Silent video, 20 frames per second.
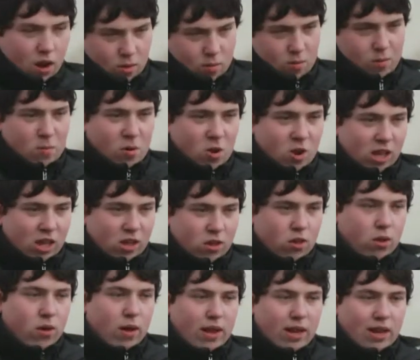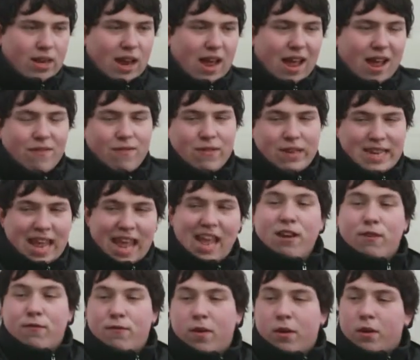and all my money, so I didn't have a
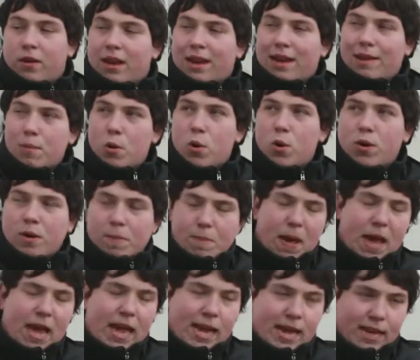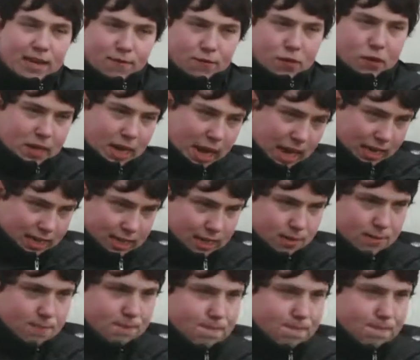tent fund anymore to buy a different tent.